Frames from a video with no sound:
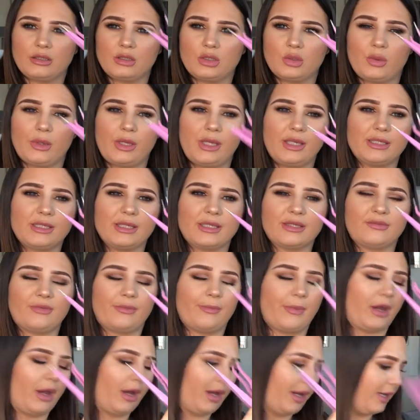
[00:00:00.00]
tweezers
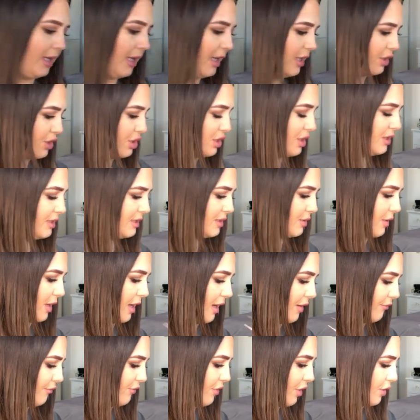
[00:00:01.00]
for my eyelashes, so I
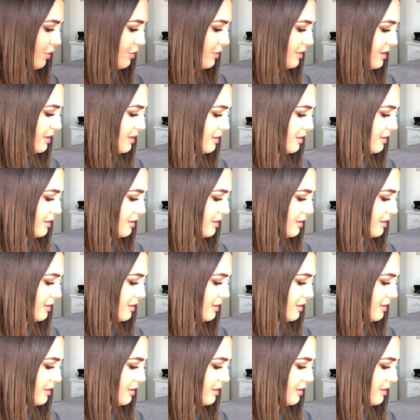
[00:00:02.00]
have those